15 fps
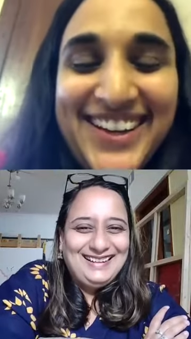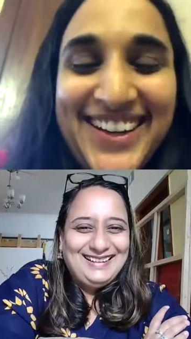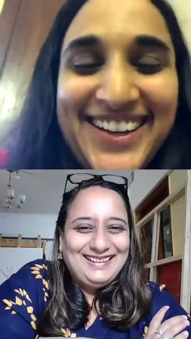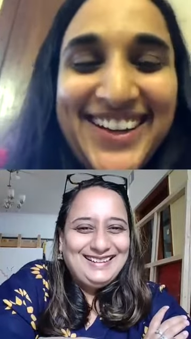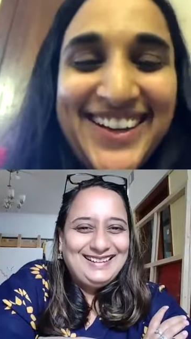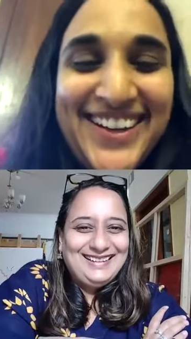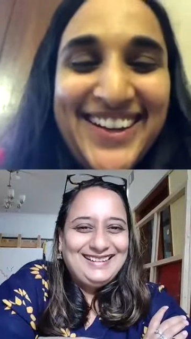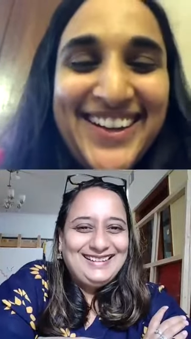
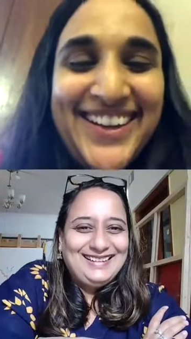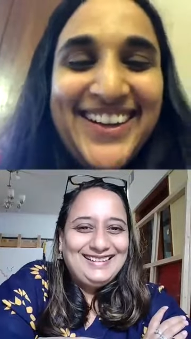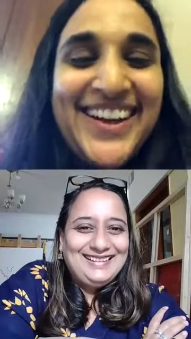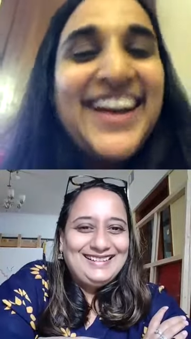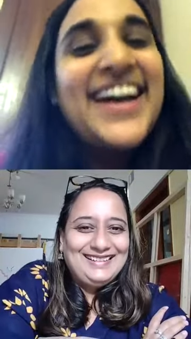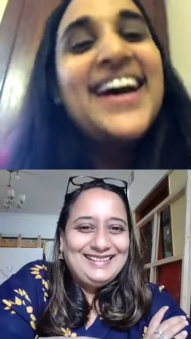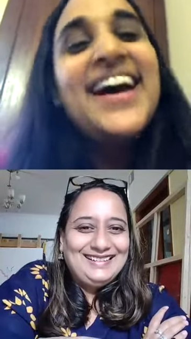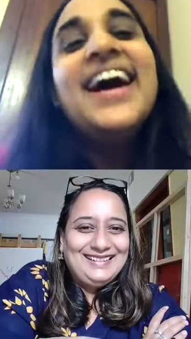
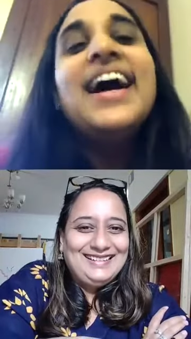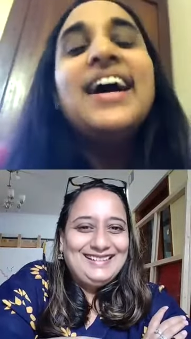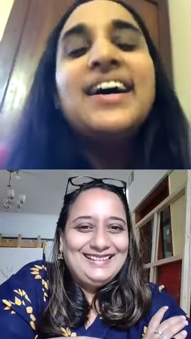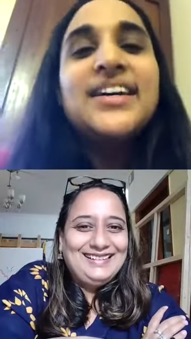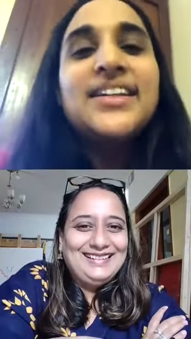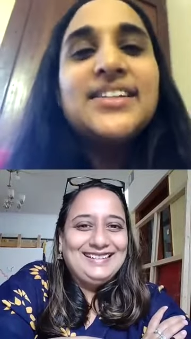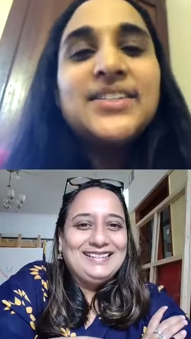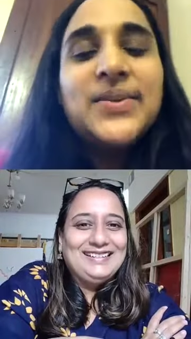Speaker 1: uh,
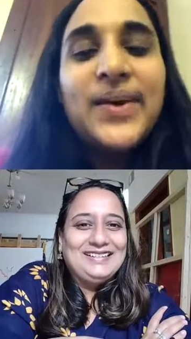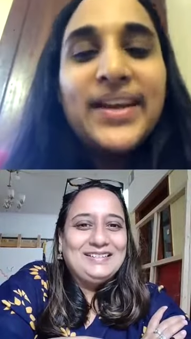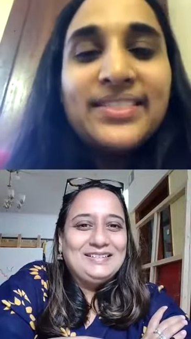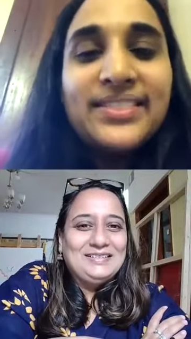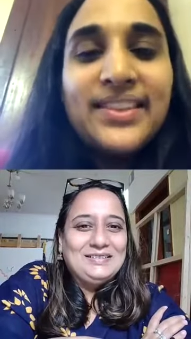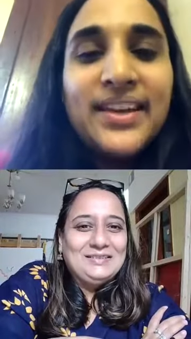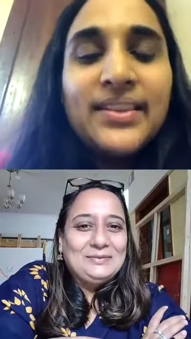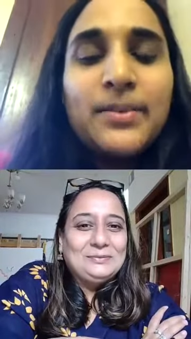so I
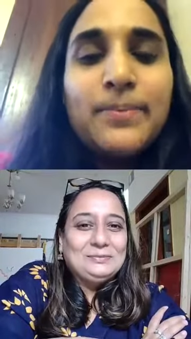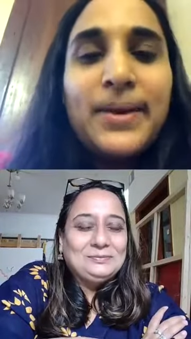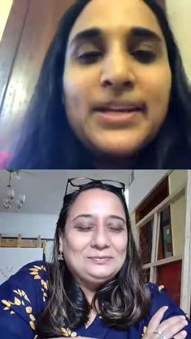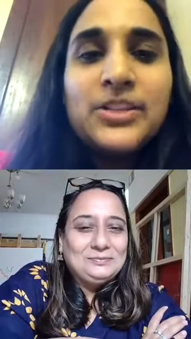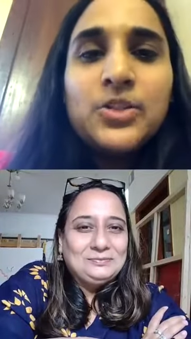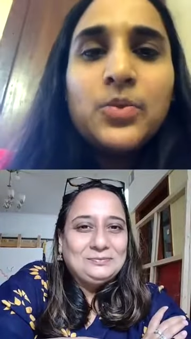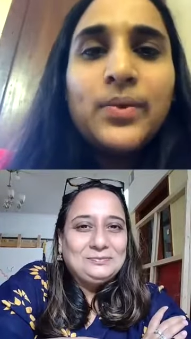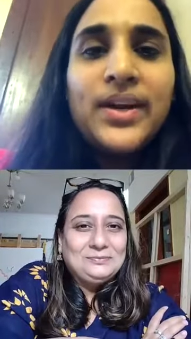think the
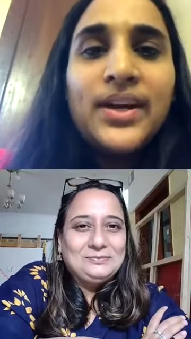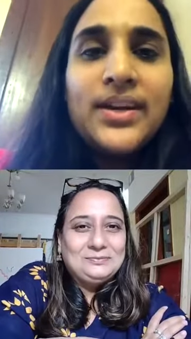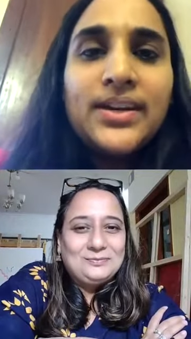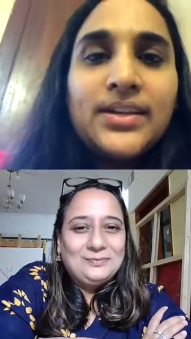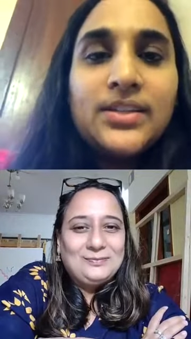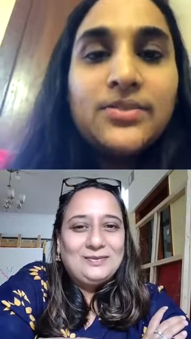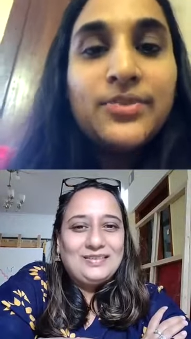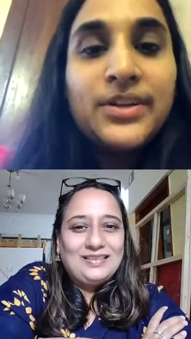best way
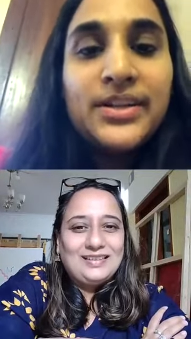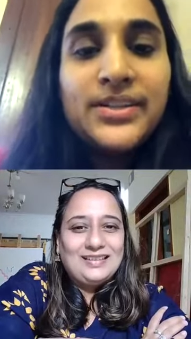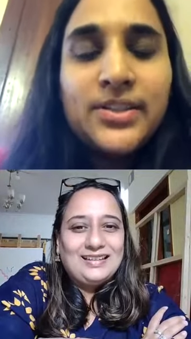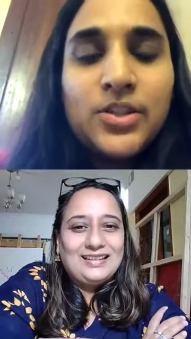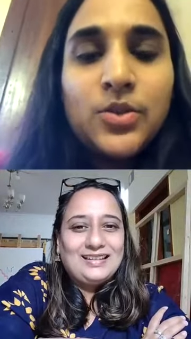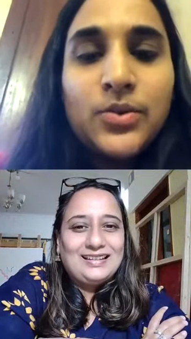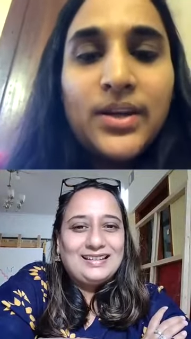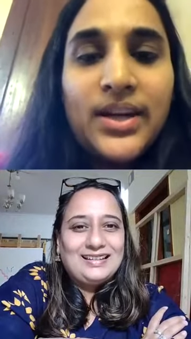is first
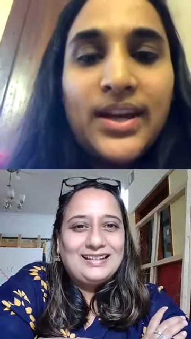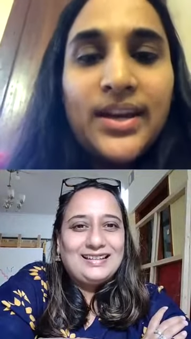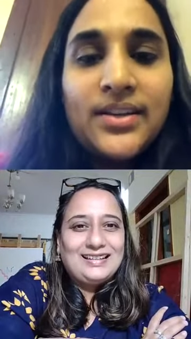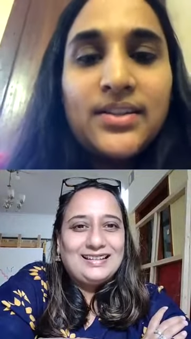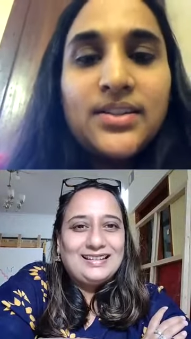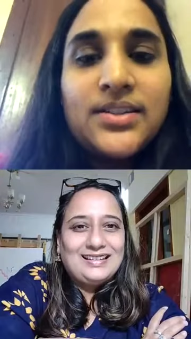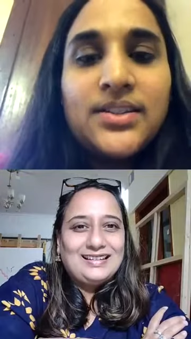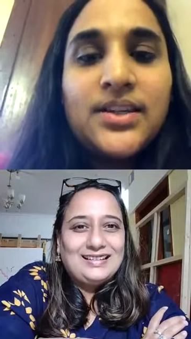to
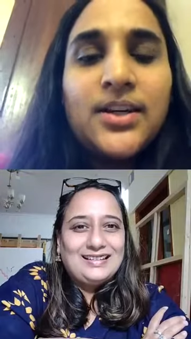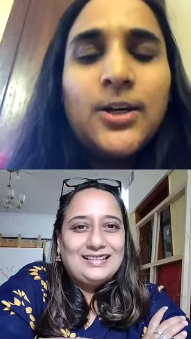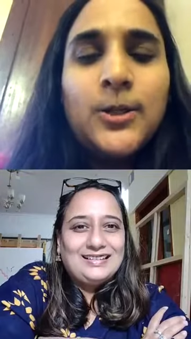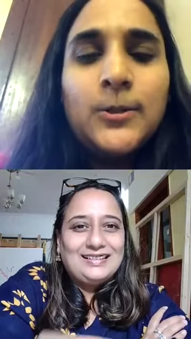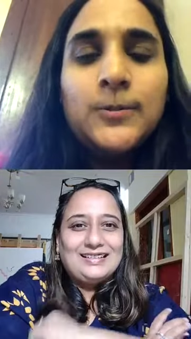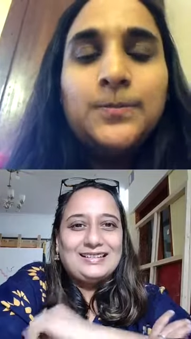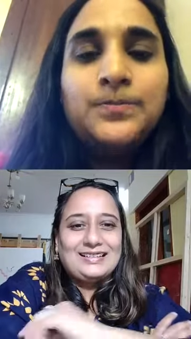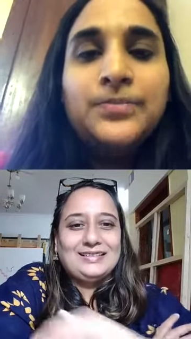connect...
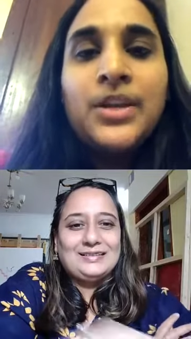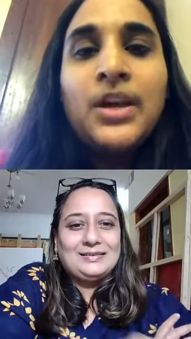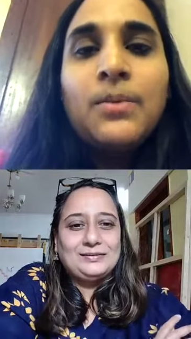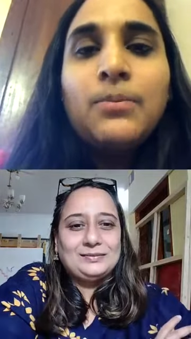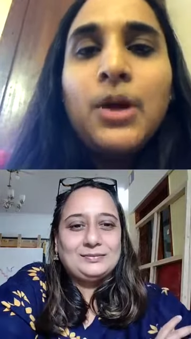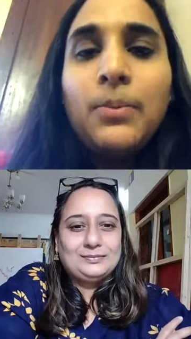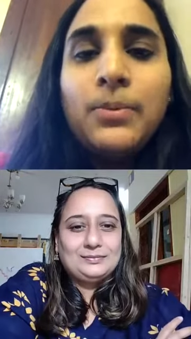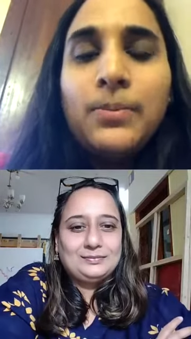Um,
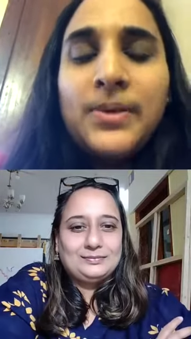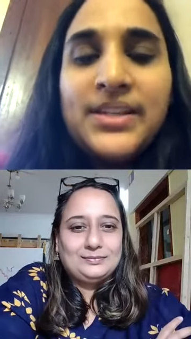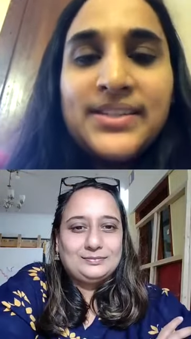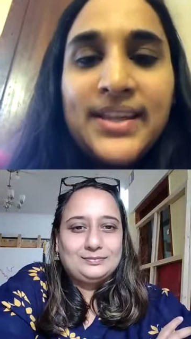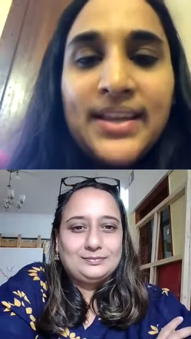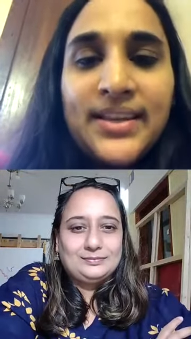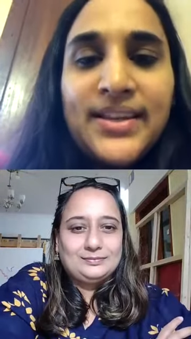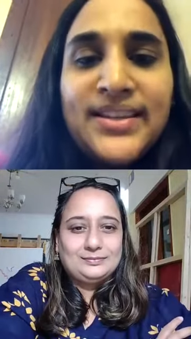probably
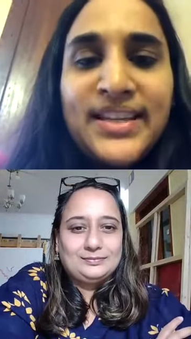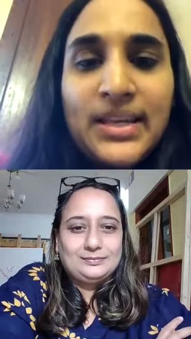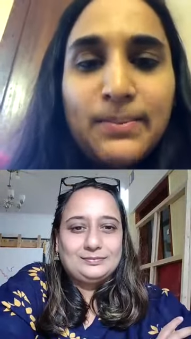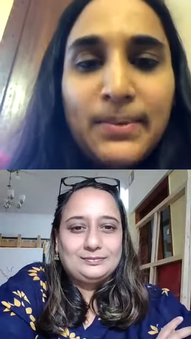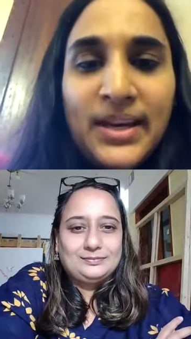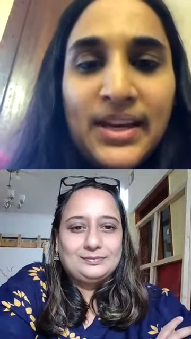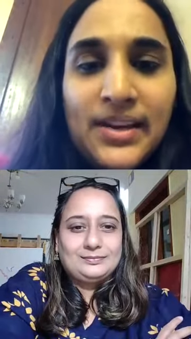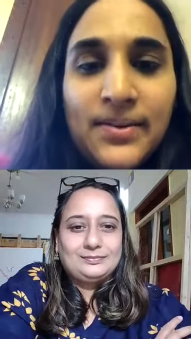send an
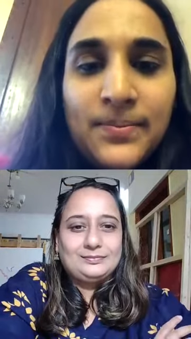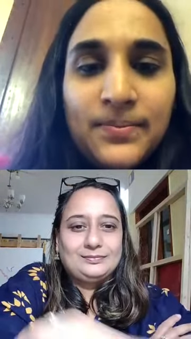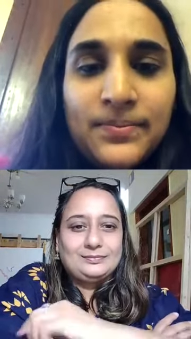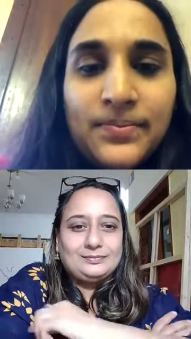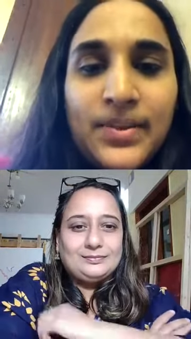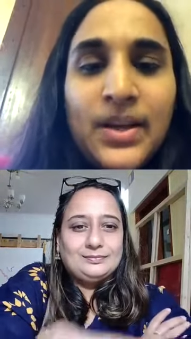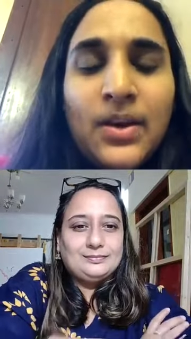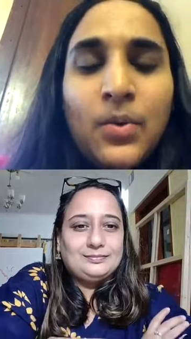email
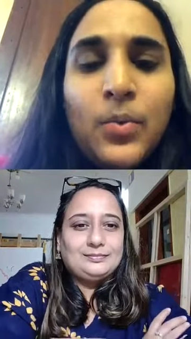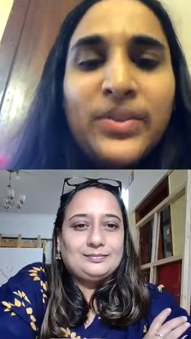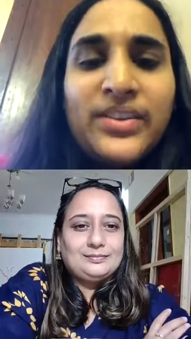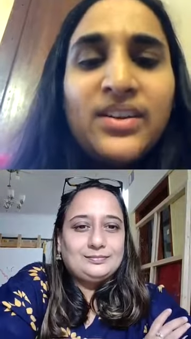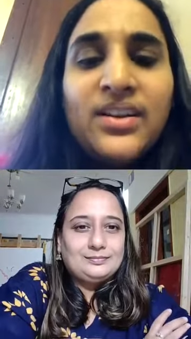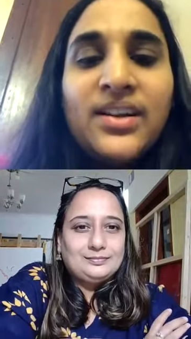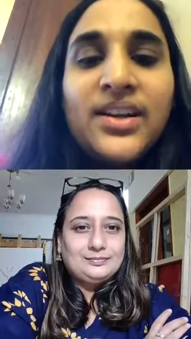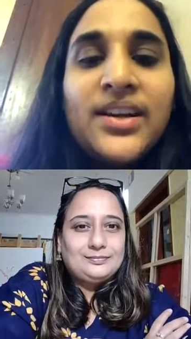with a
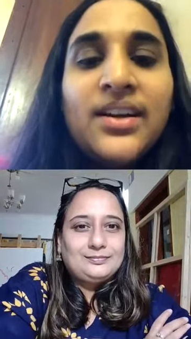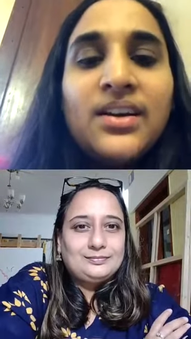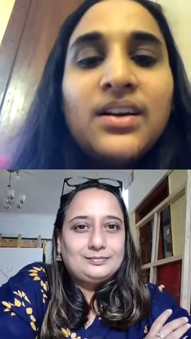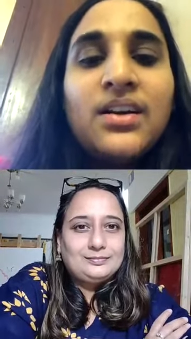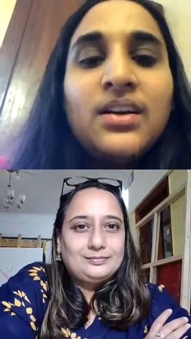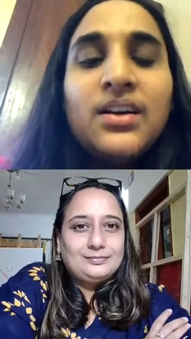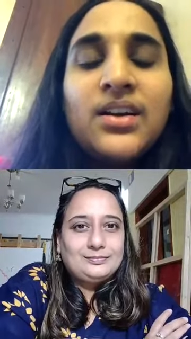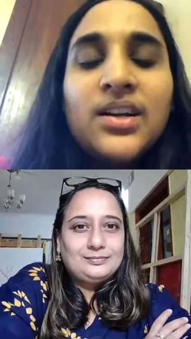clear
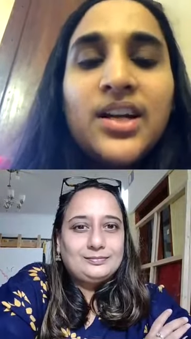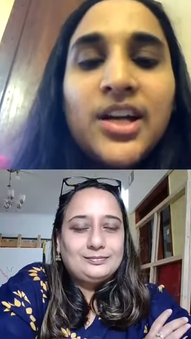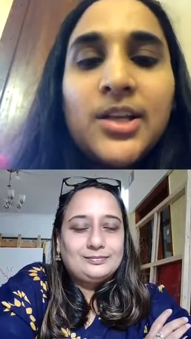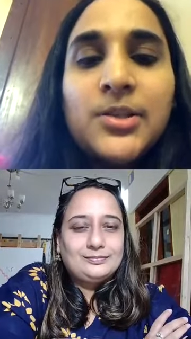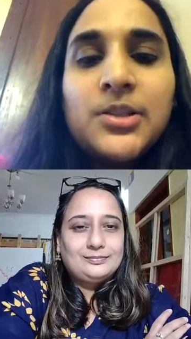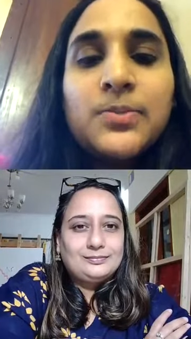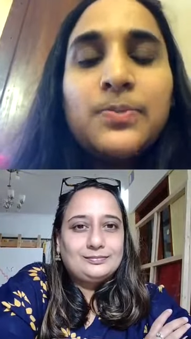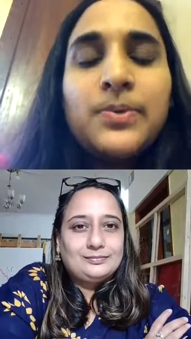mm-hmm.
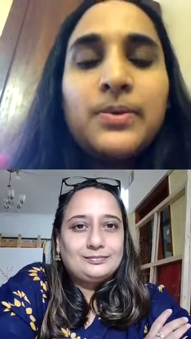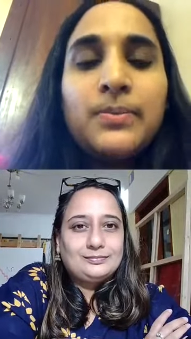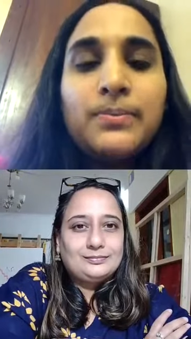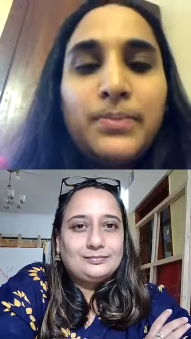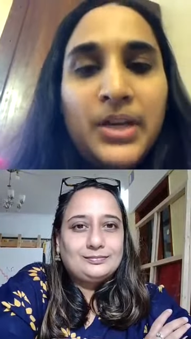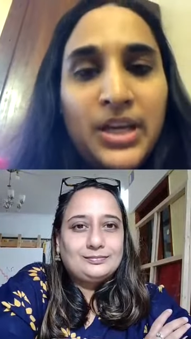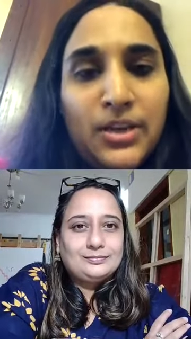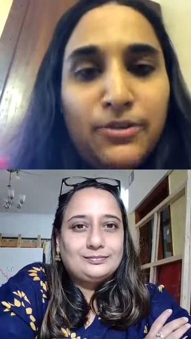
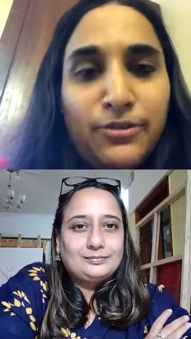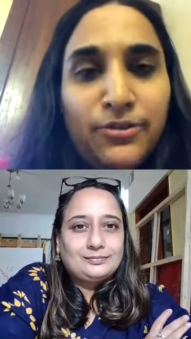brief.